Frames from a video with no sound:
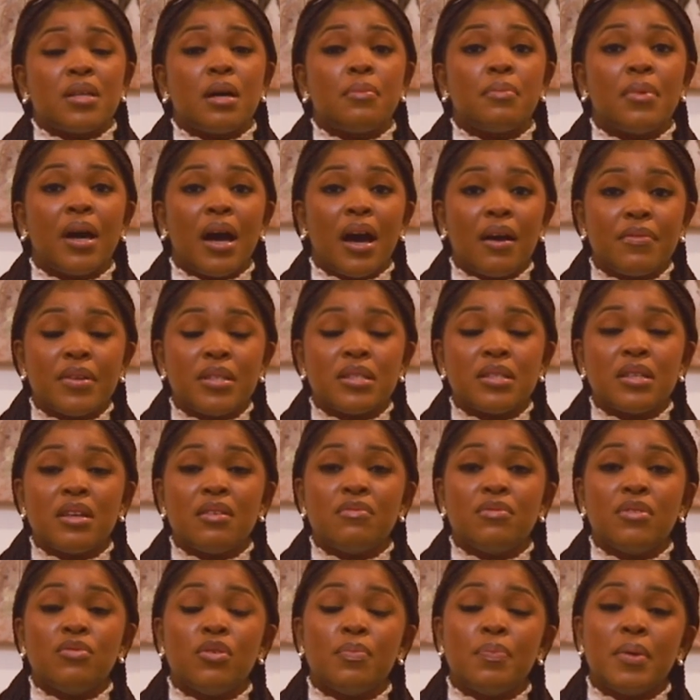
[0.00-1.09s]
Some have it
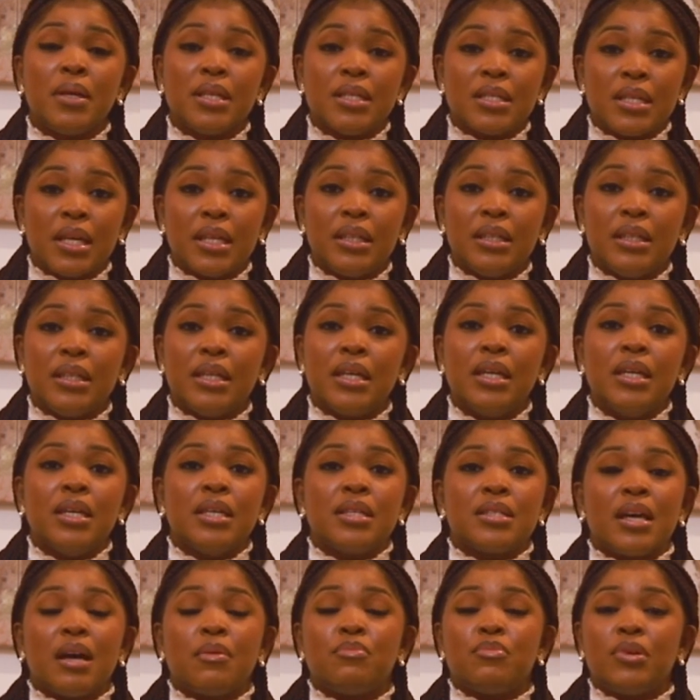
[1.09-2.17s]
even repeatedly,
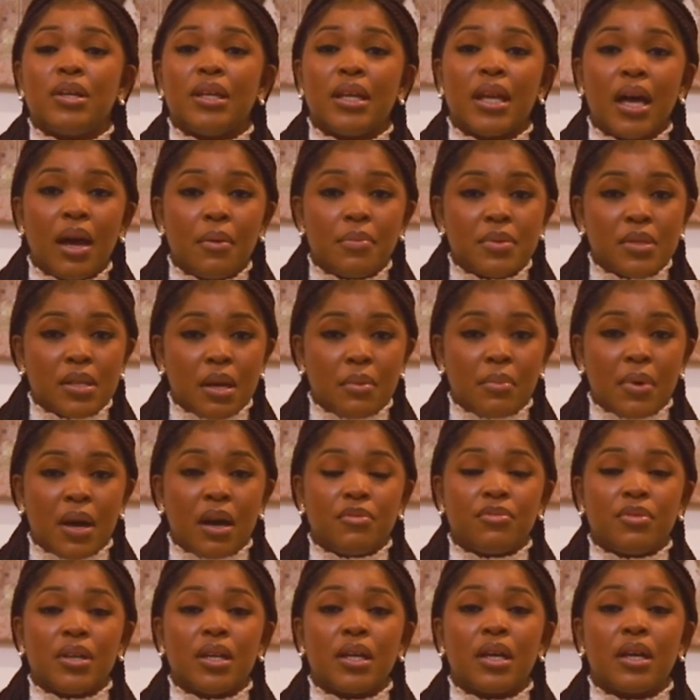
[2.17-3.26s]
some relapse, some
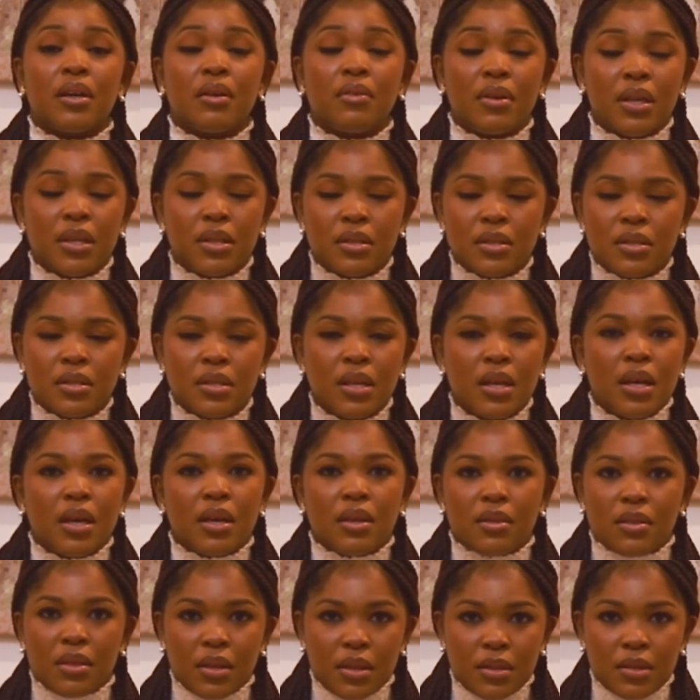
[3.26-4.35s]
have recurrence
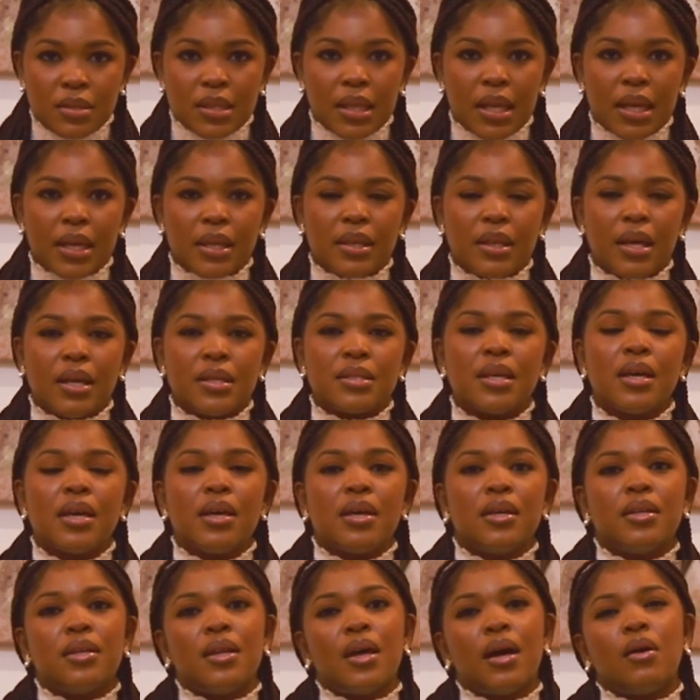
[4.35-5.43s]
and things like that.
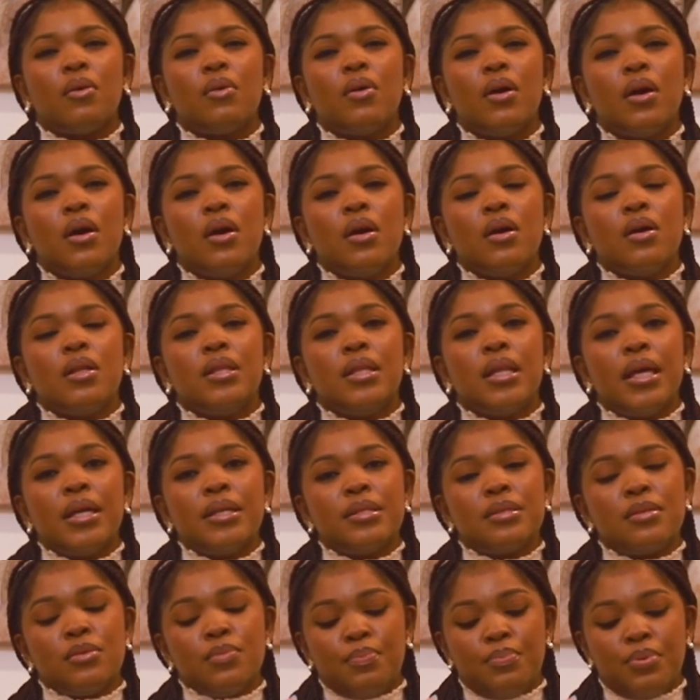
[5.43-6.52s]
Now,
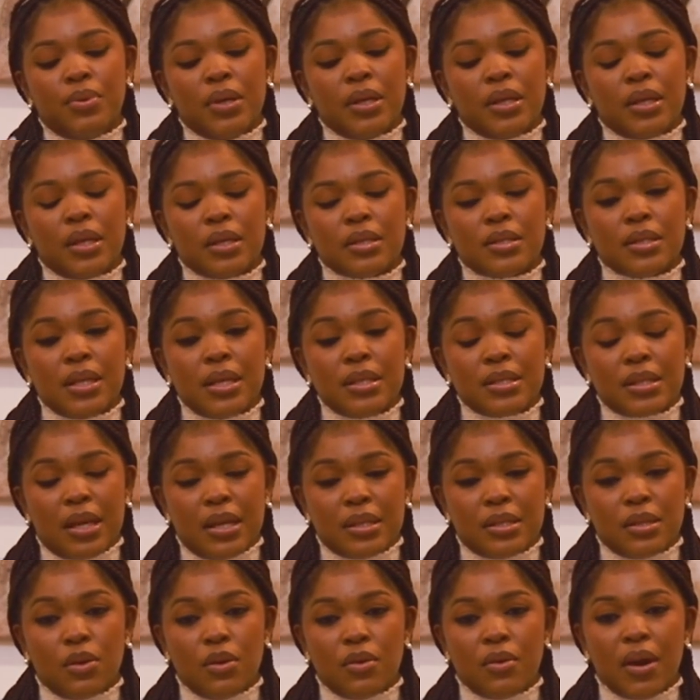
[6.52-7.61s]
let's
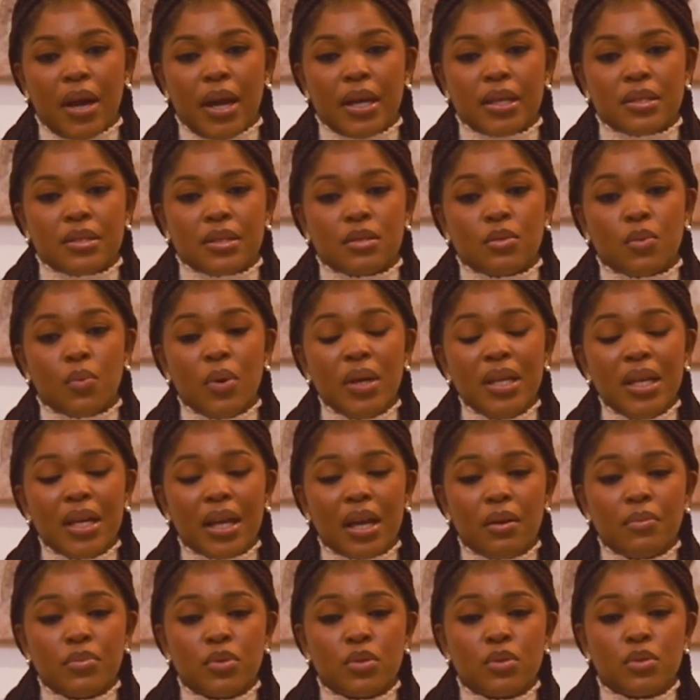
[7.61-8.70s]
categorize it. So when it
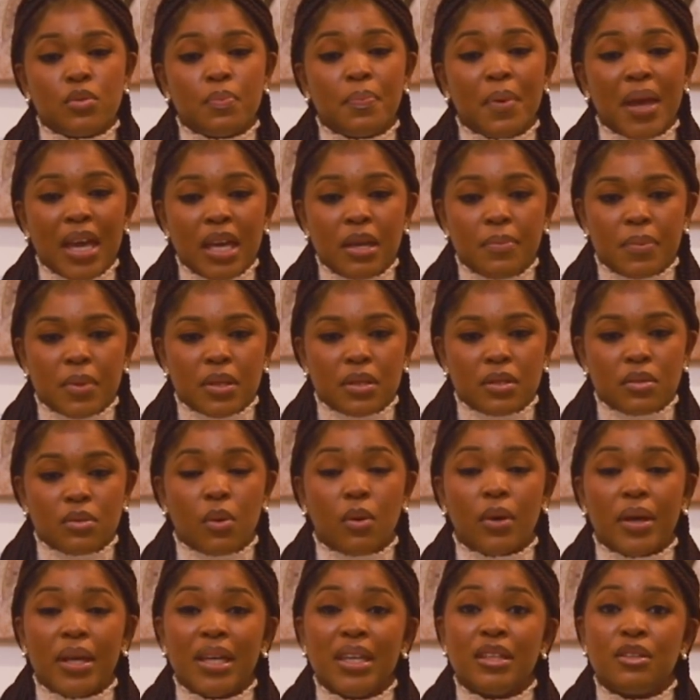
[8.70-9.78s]
comes to babies
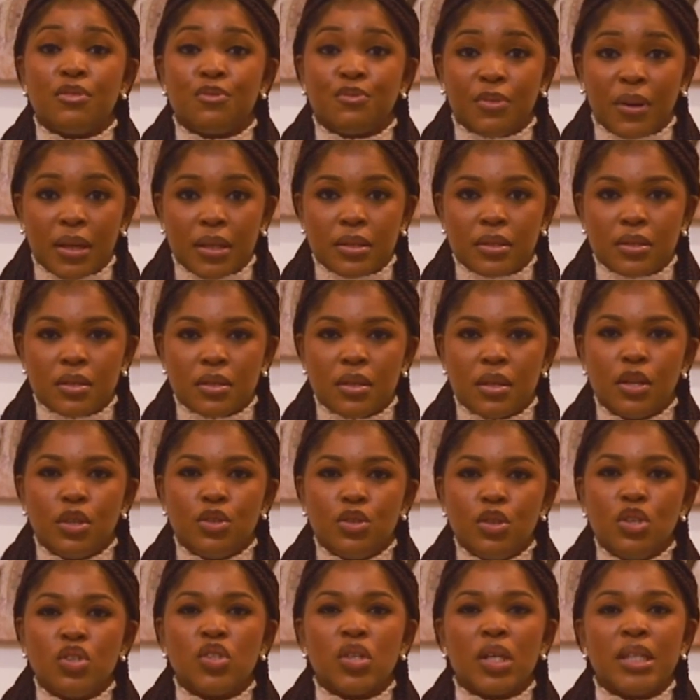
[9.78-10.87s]
or infants,
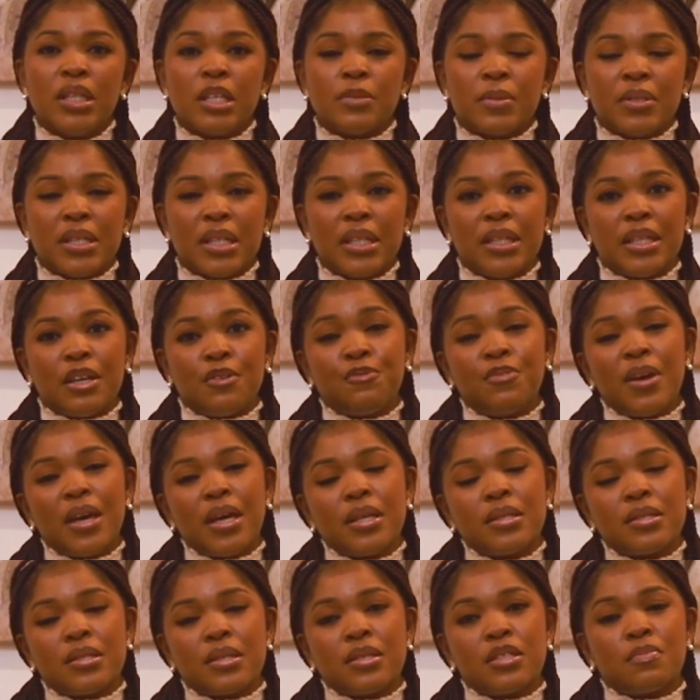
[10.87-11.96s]
usually, especially in the
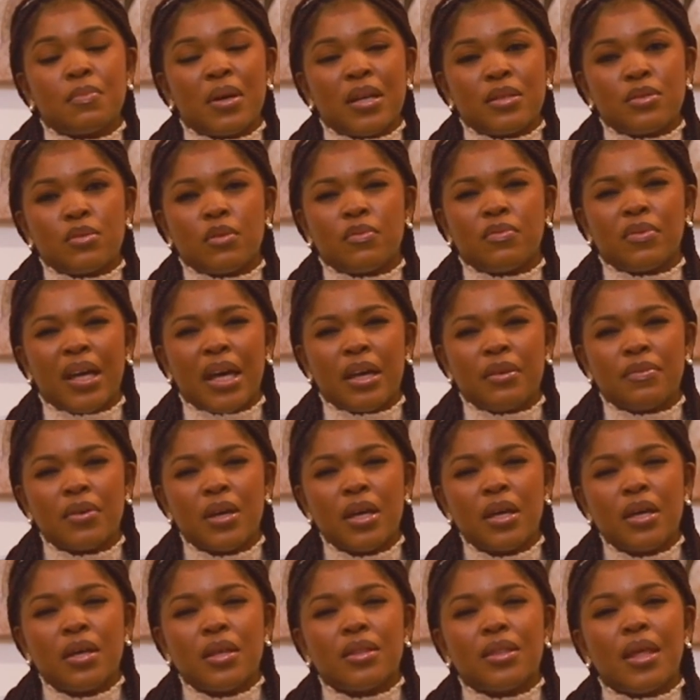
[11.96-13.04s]
first 6 months of life,
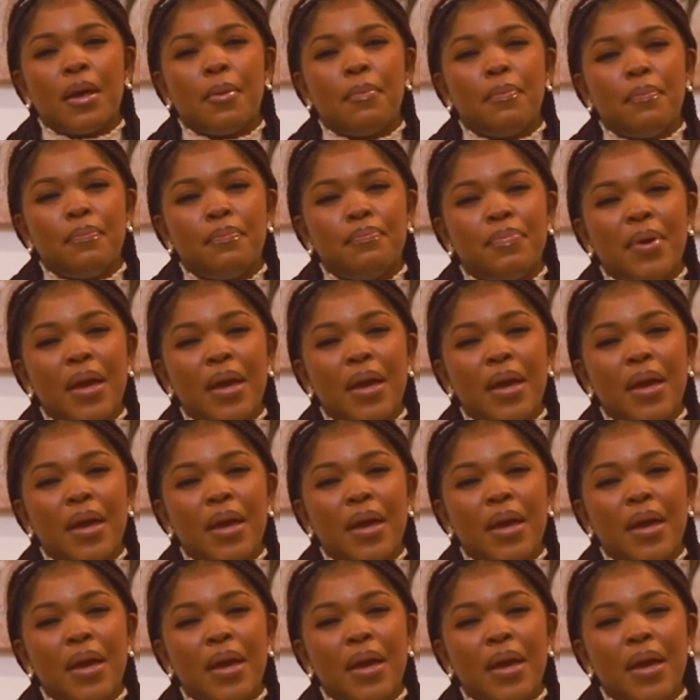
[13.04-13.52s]
the